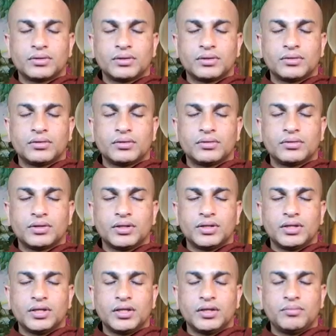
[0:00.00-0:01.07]
Slowly,
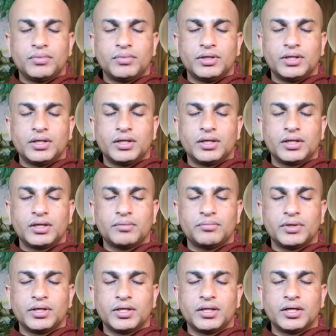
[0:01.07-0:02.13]
deeply, gently
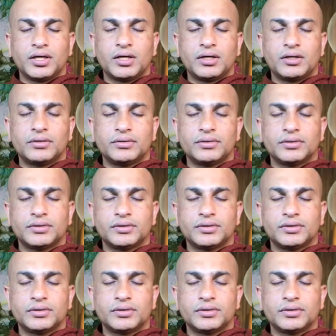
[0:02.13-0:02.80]
breathe out